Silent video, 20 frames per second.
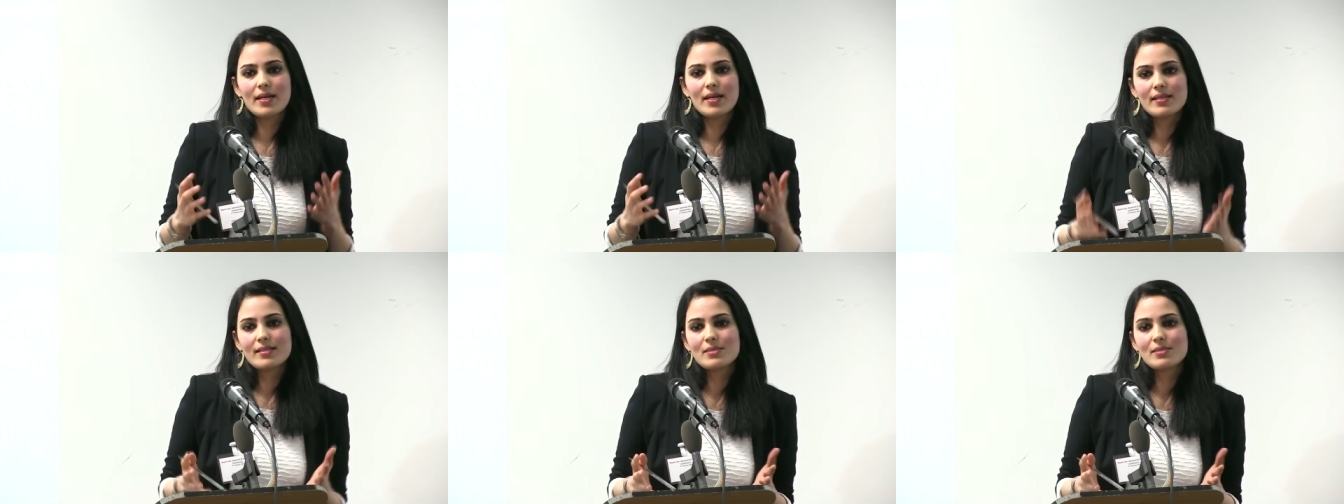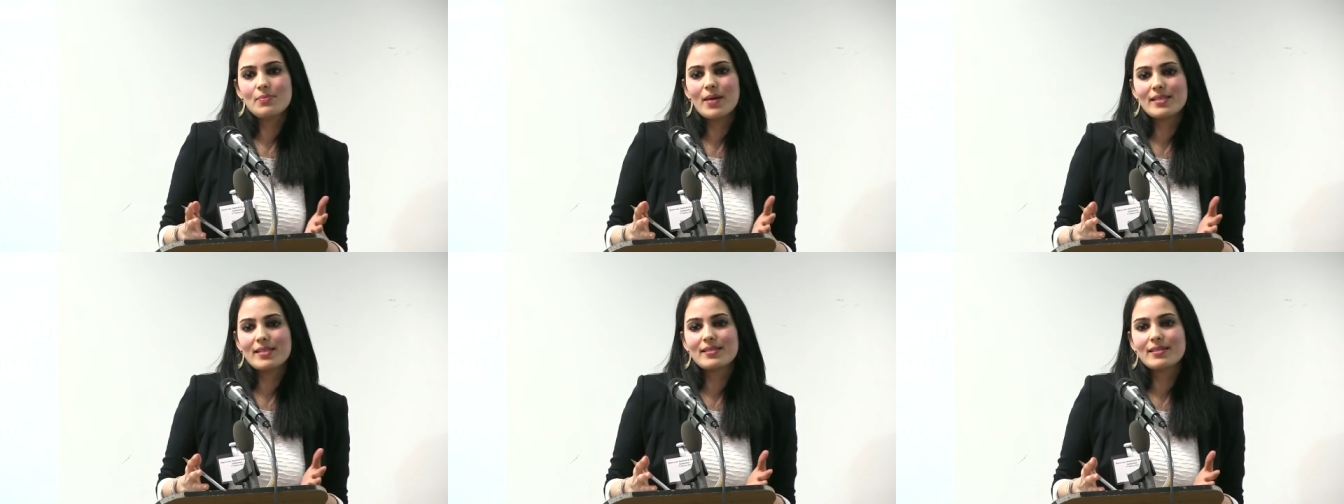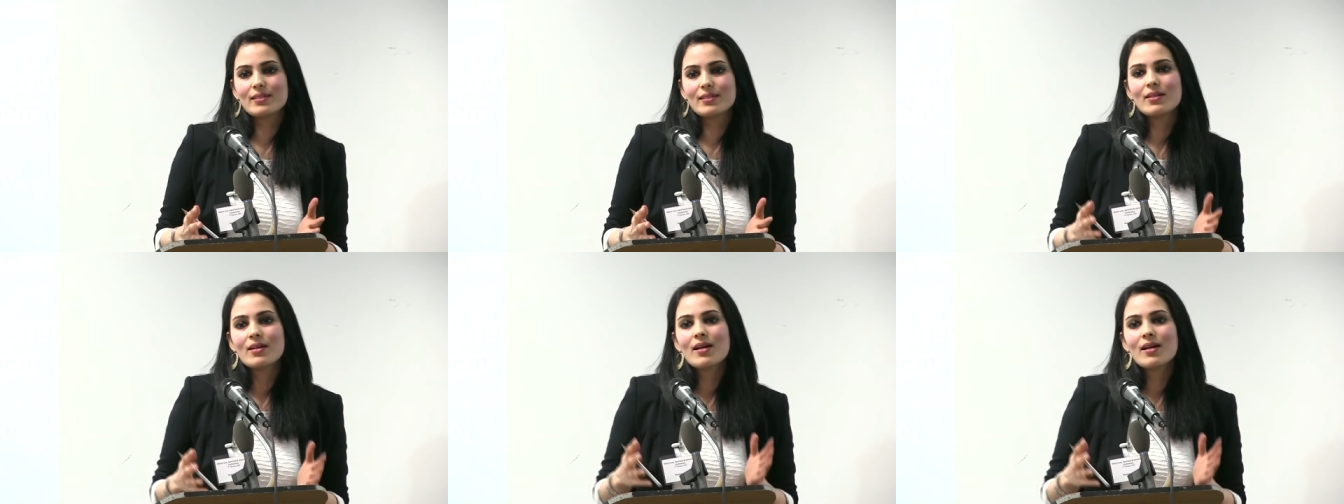And it's
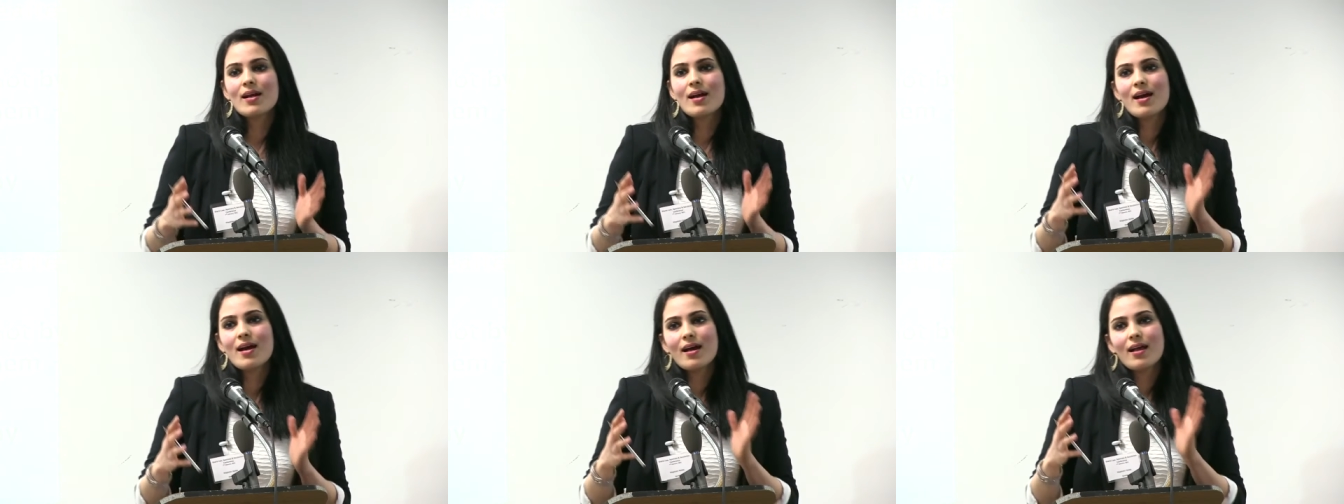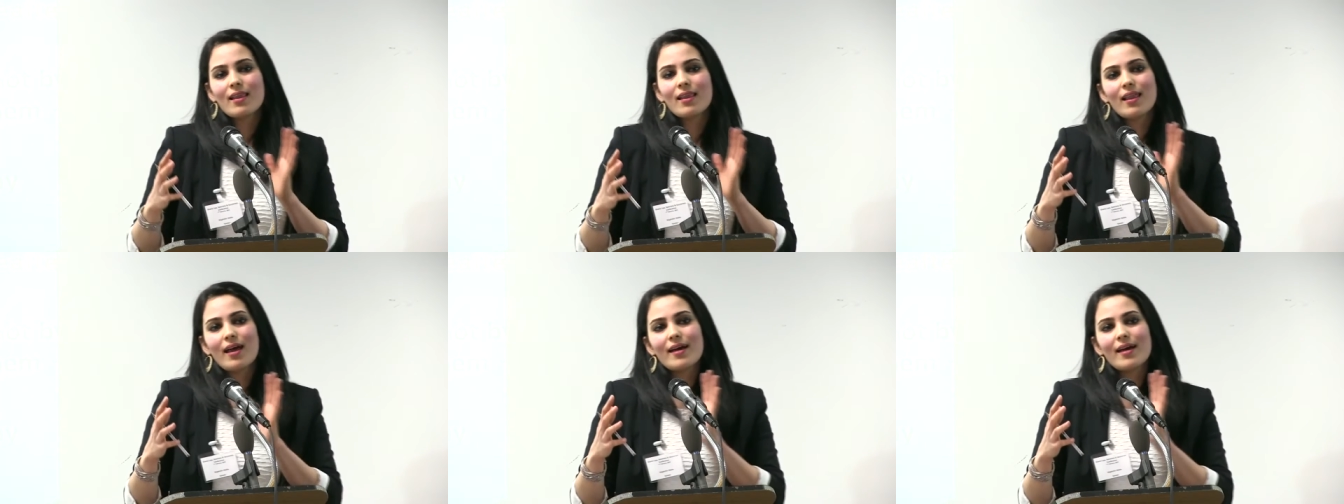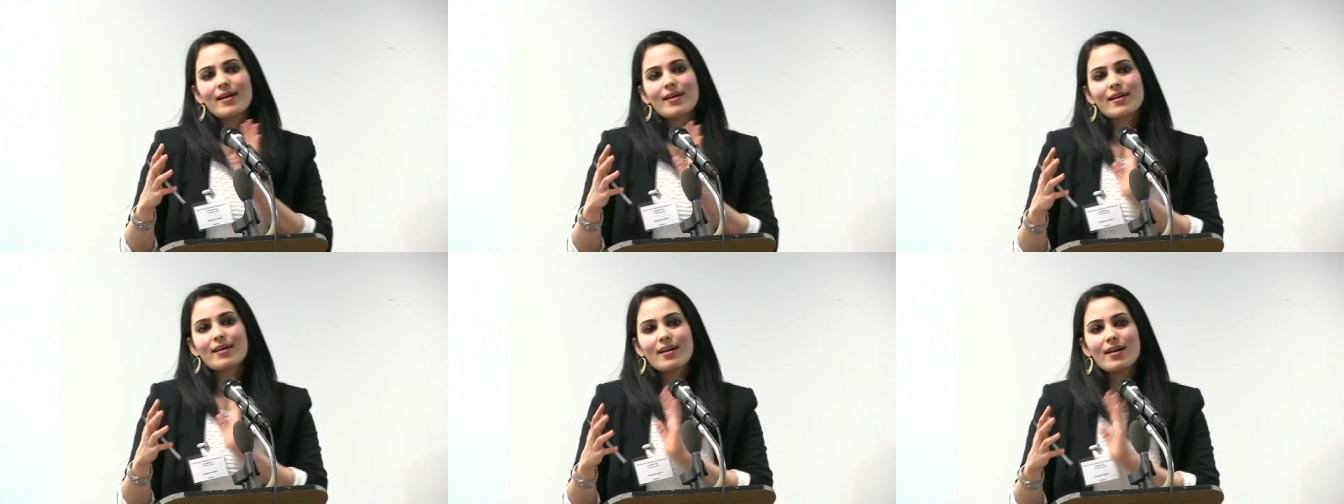better,
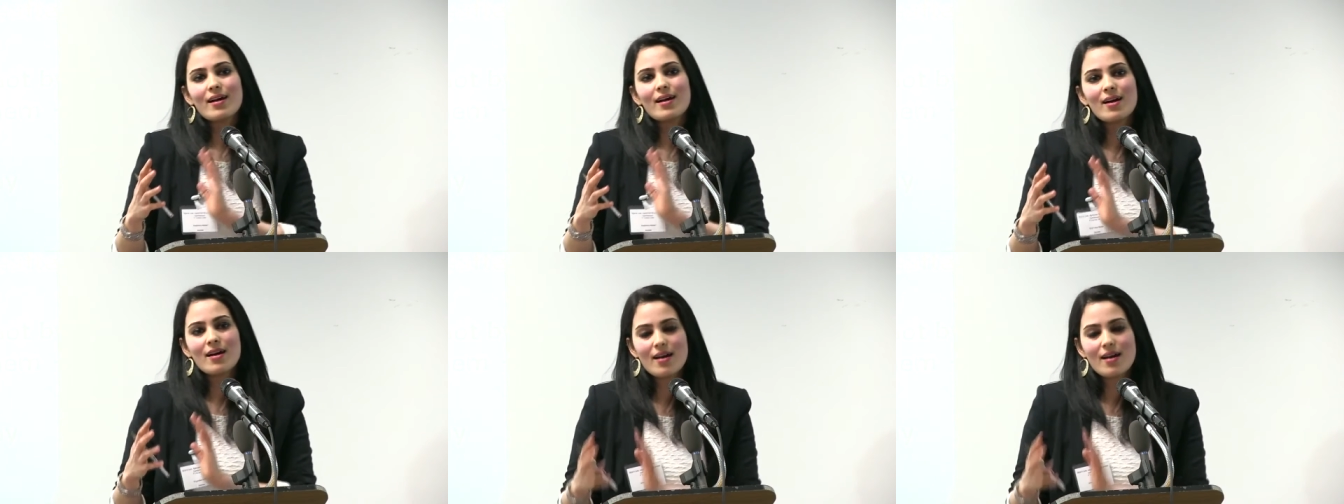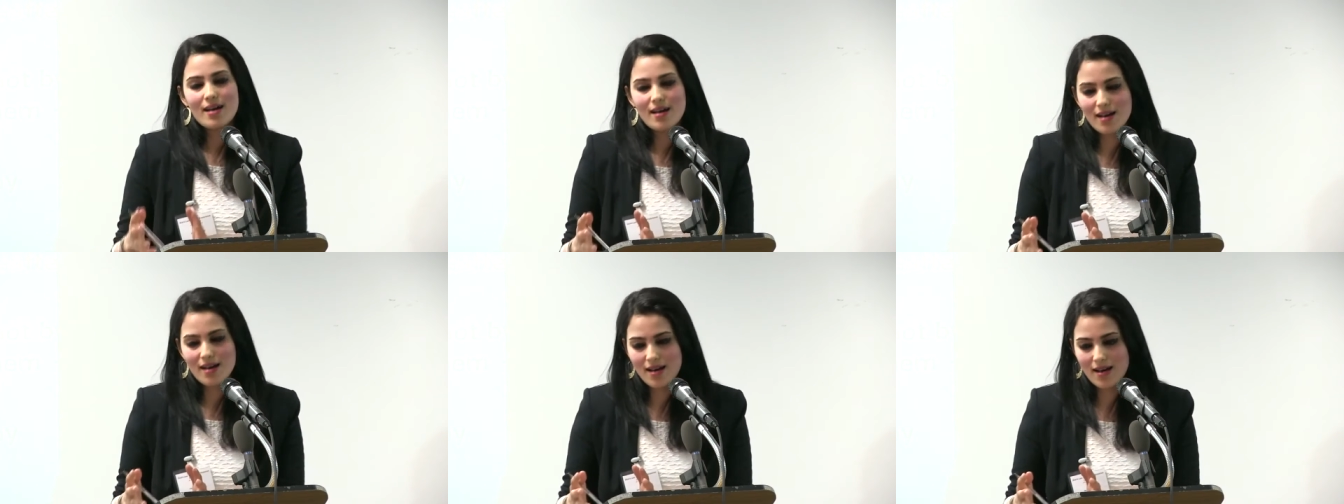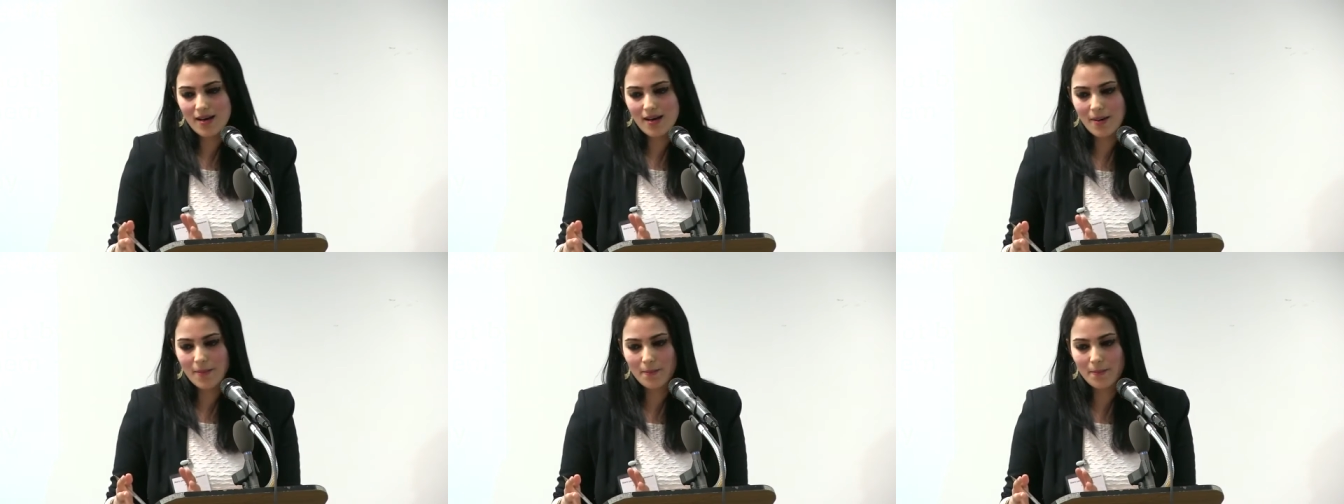like,
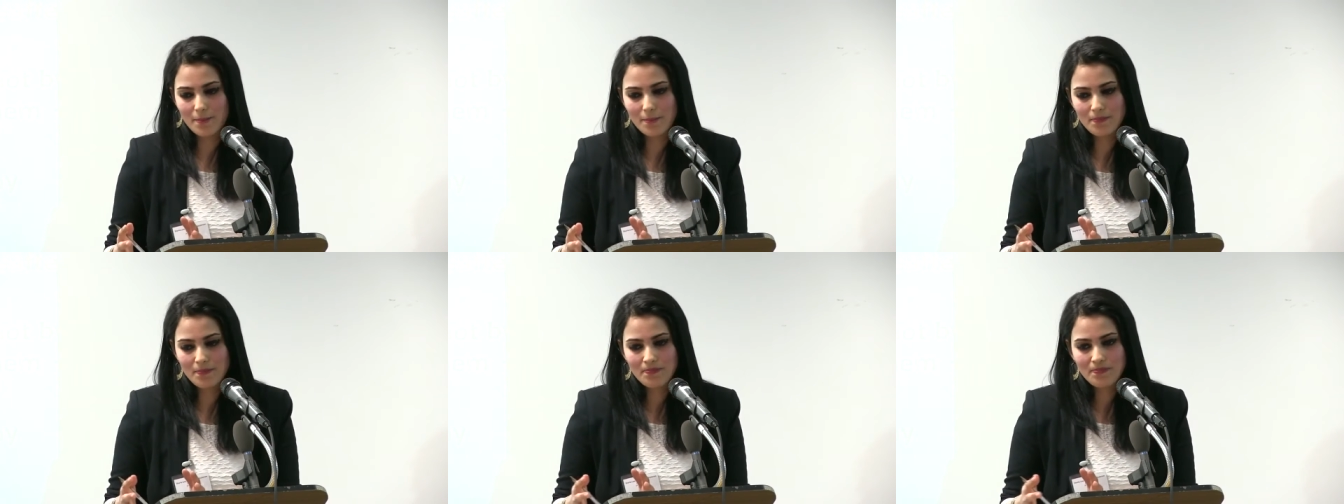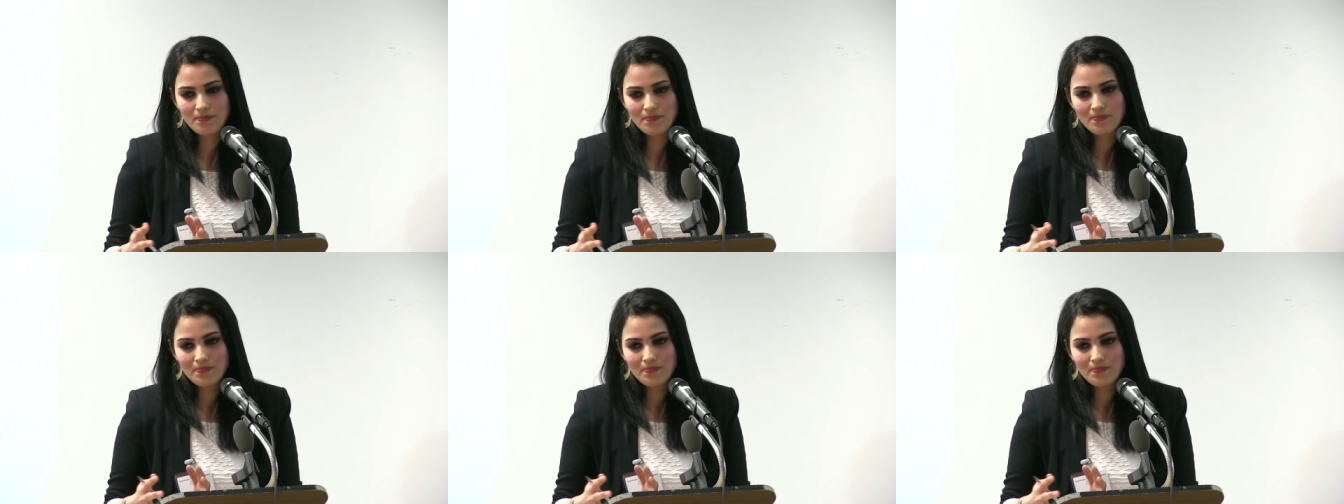um,